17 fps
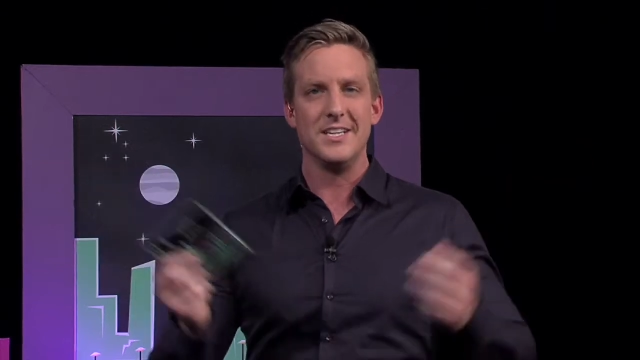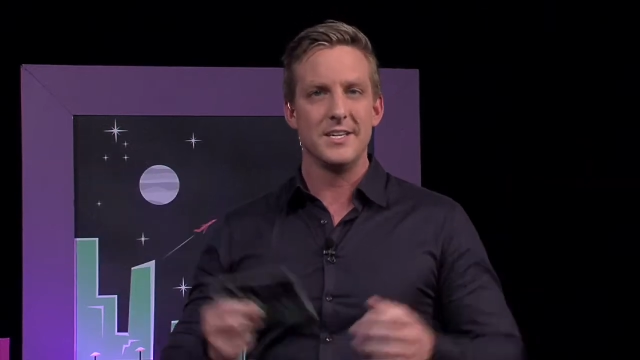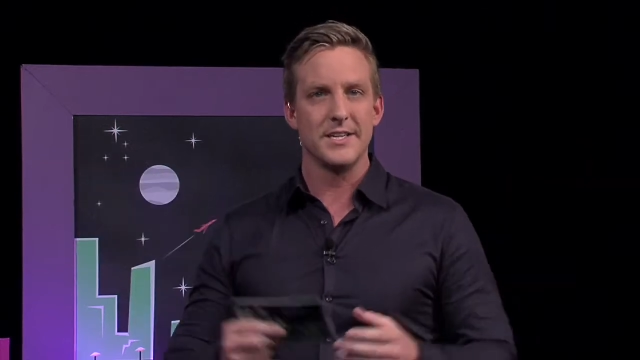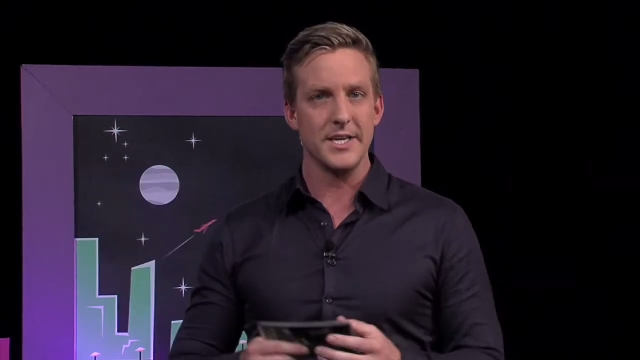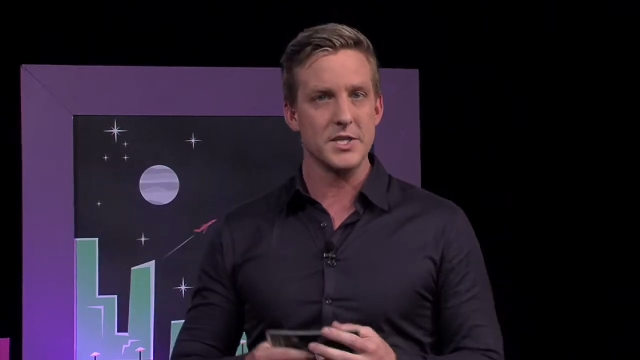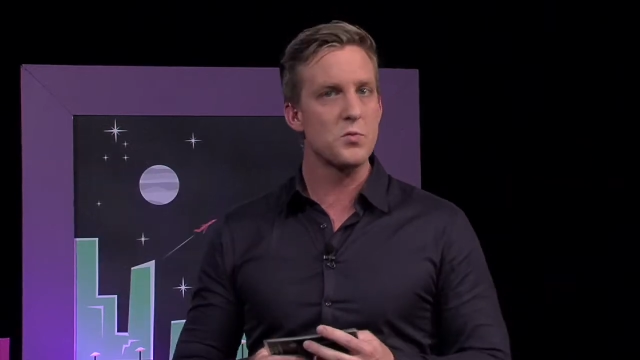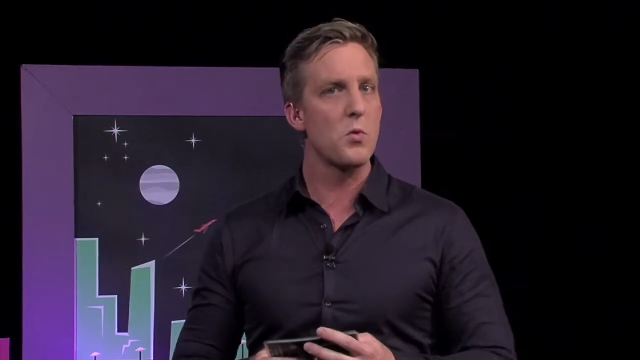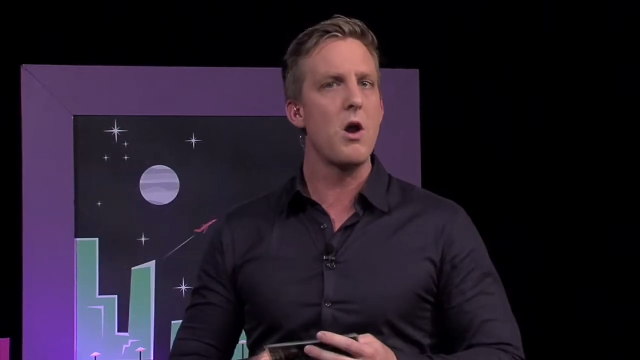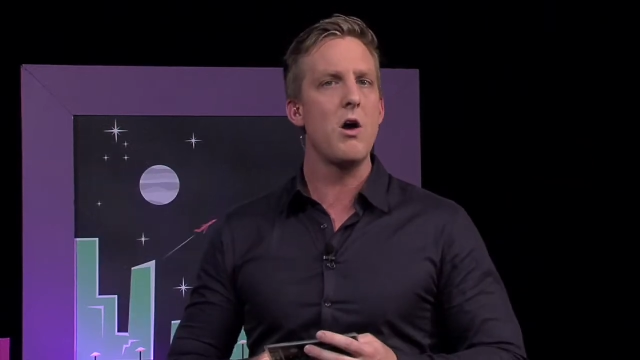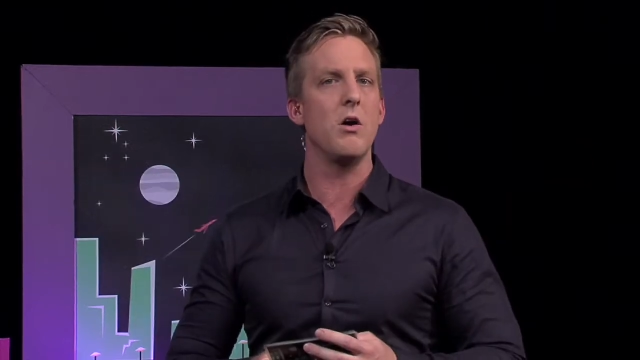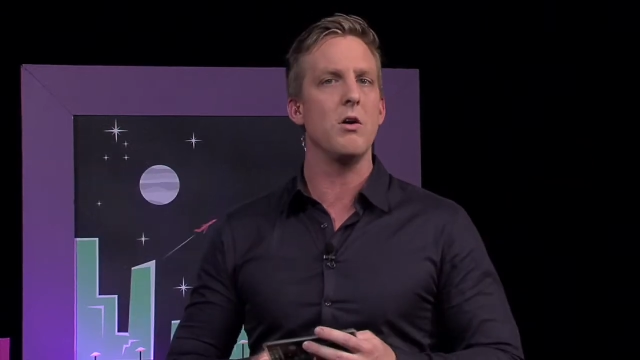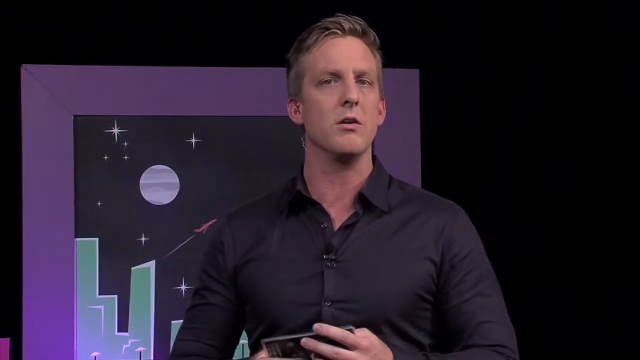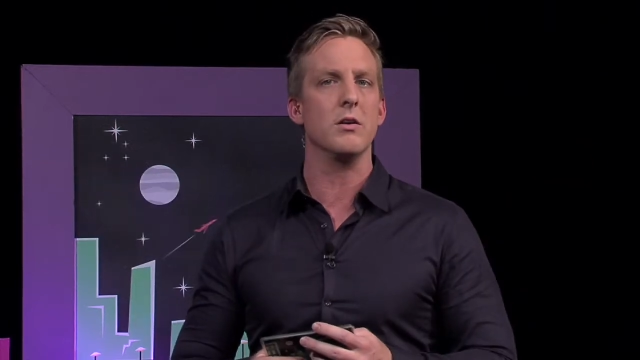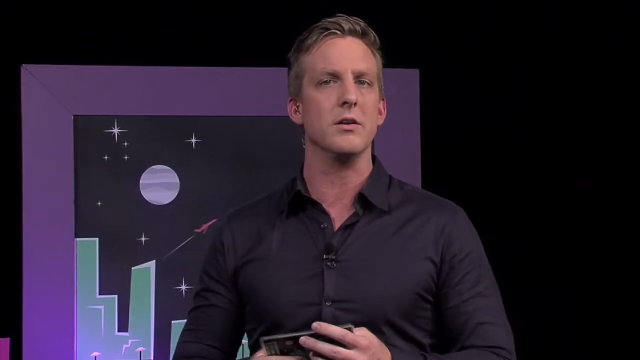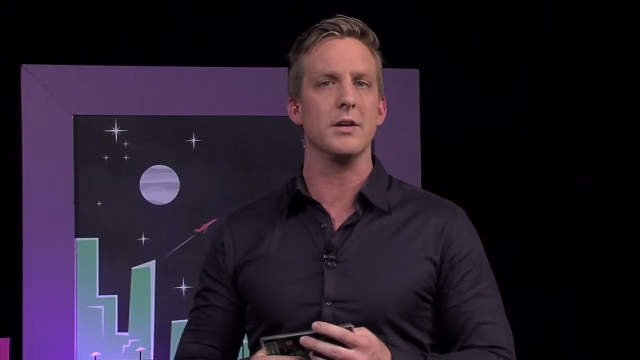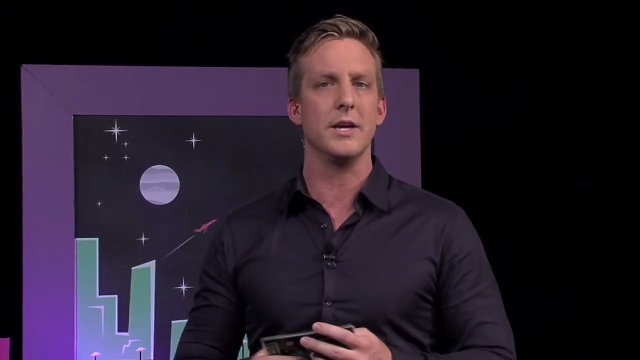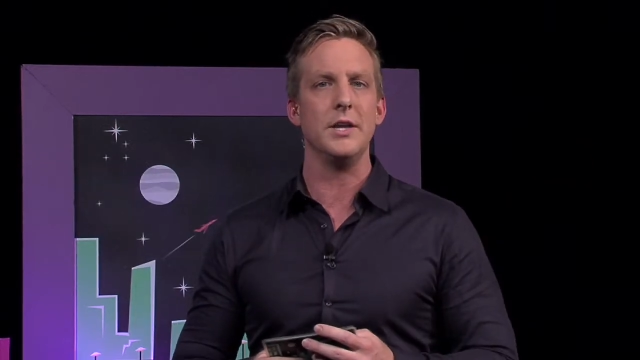Guess wrong
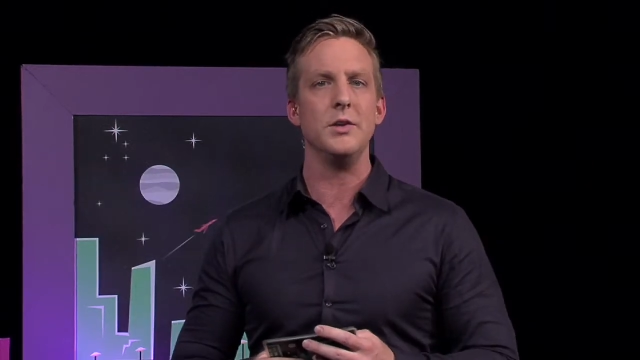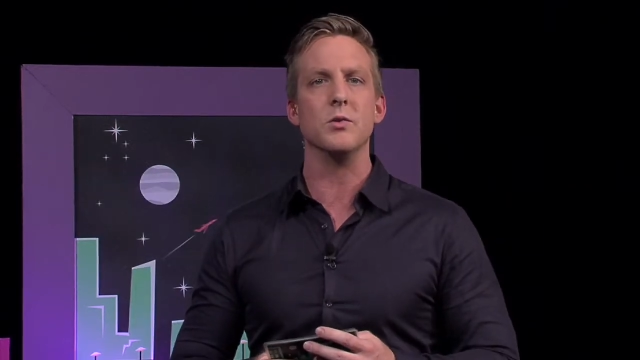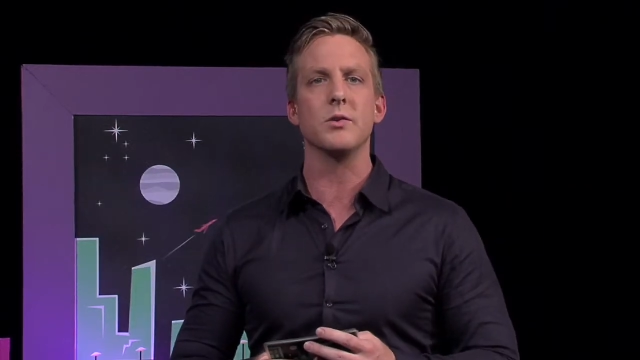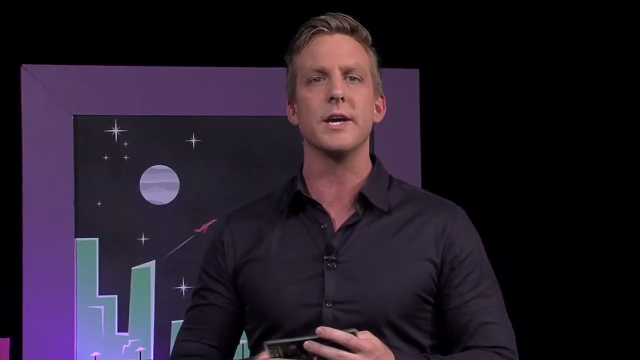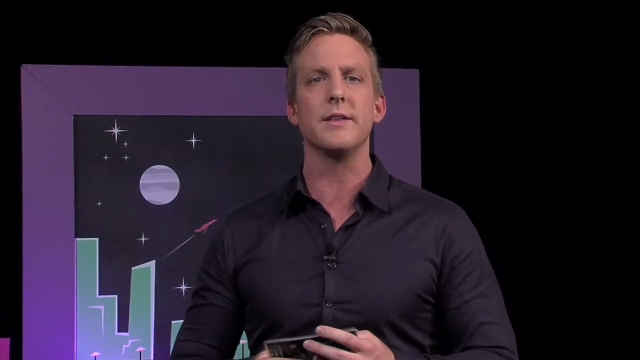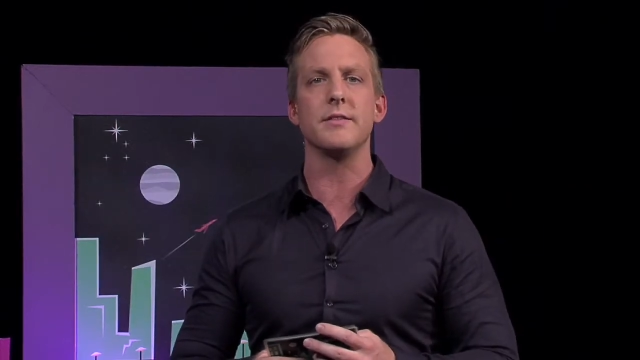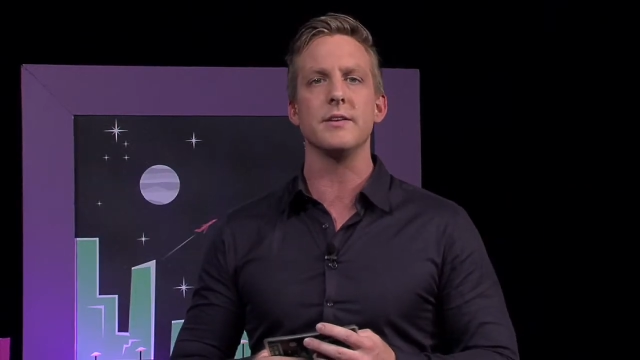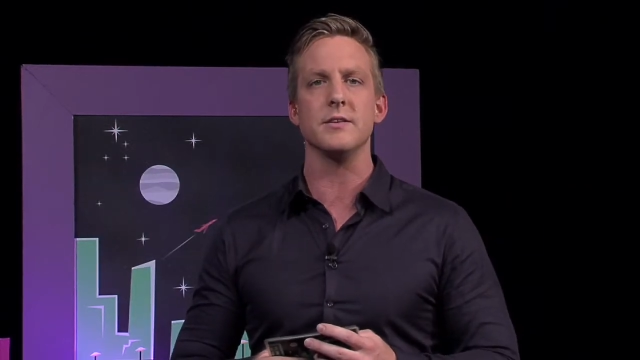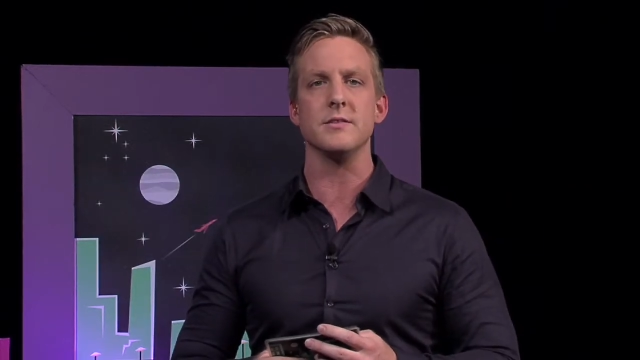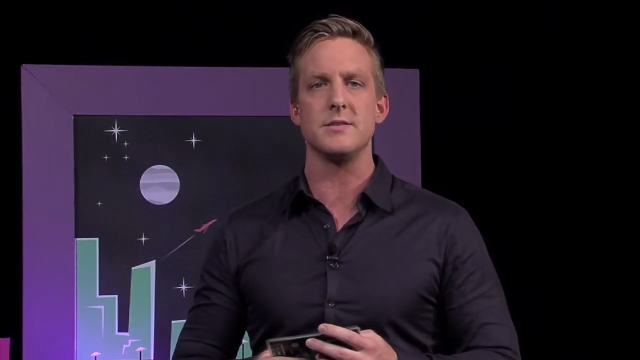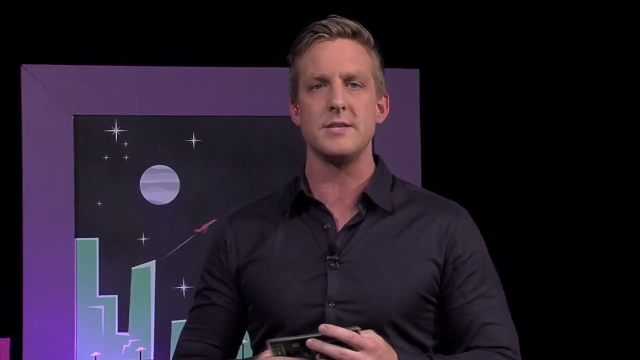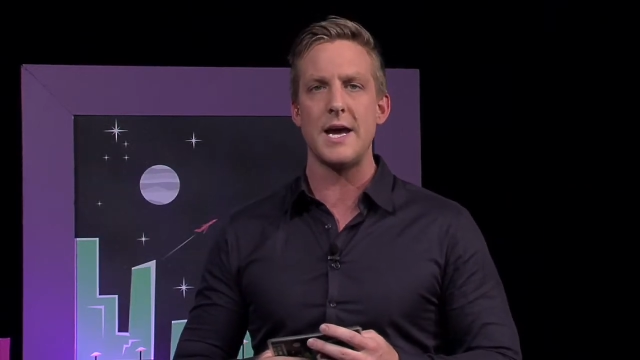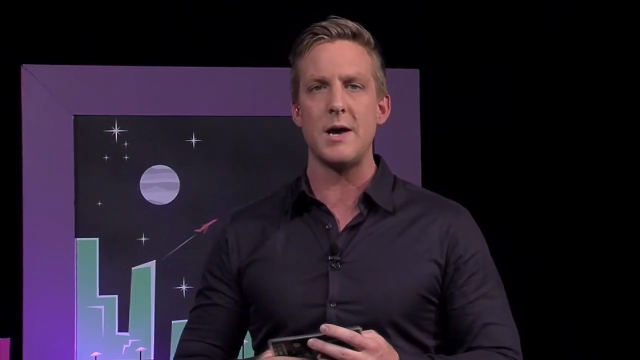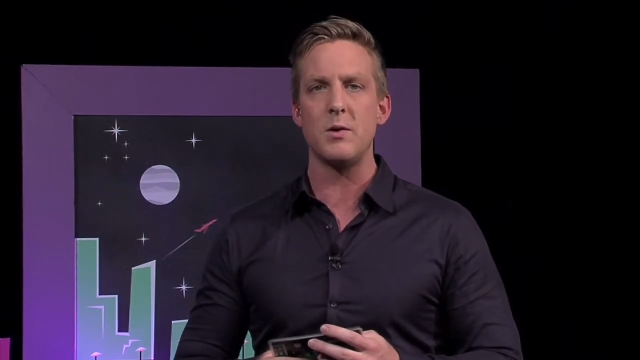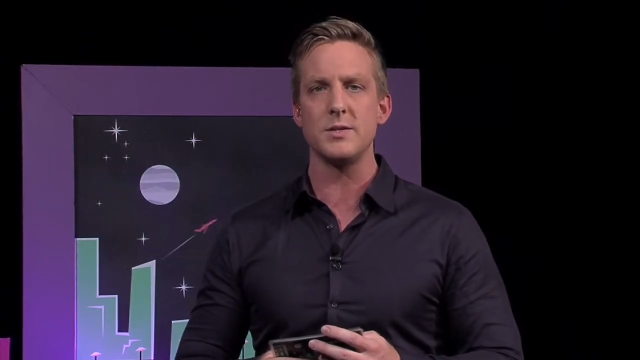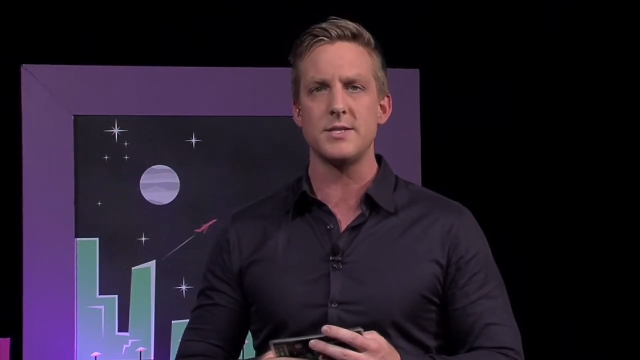and you'll get the sour